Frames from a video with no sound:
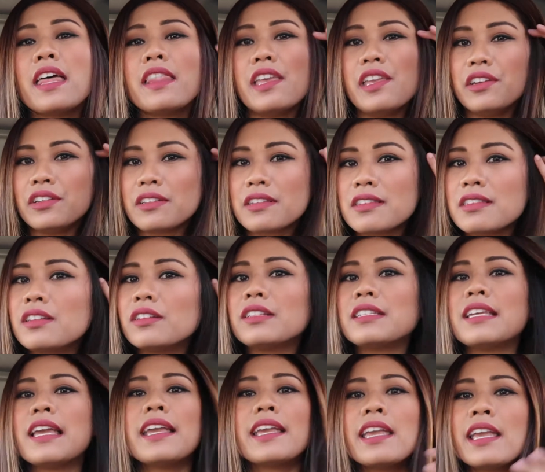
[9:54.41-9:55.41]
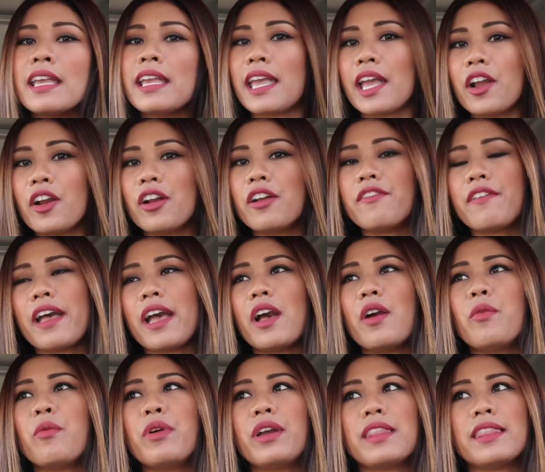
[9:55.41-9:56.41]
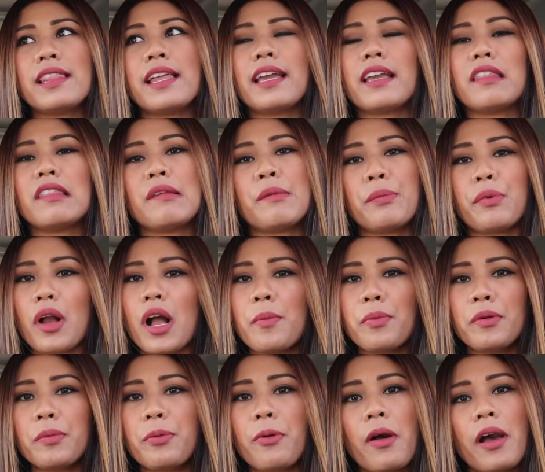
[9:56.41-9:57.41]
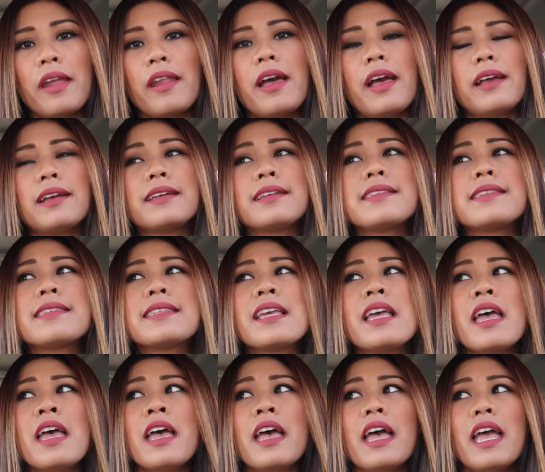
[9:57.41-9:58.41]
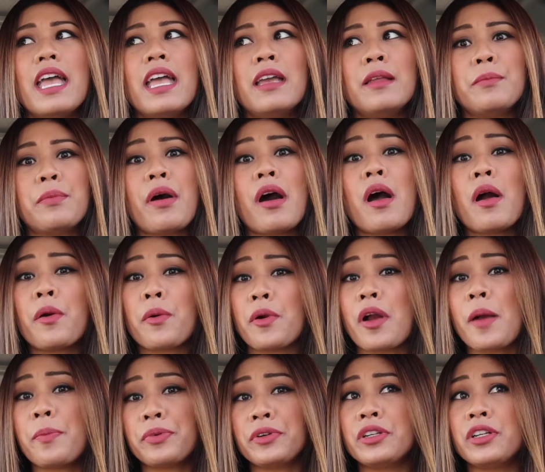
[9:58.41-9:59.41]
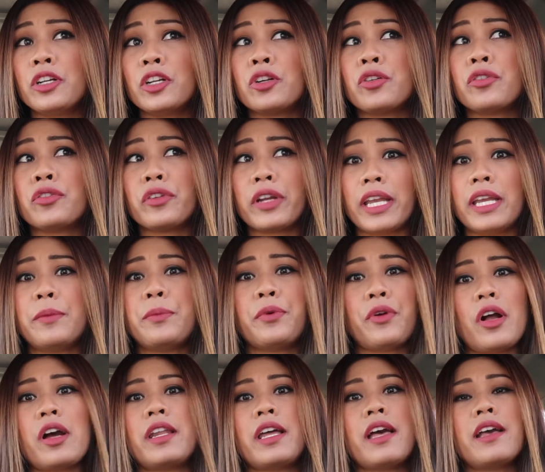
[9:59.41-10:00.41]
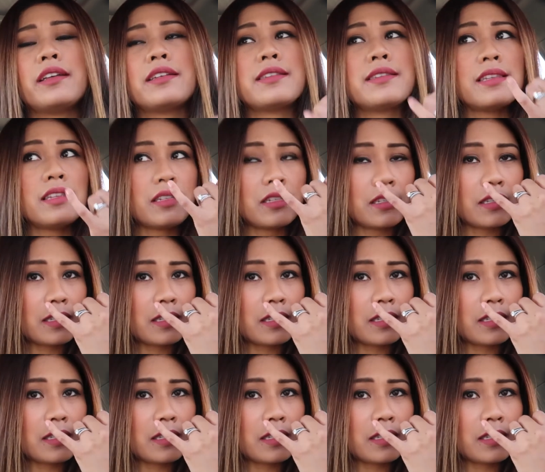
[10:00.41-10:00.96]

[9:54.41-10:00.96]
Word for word: that you're still taking care of it with like the proper products and proper grade products.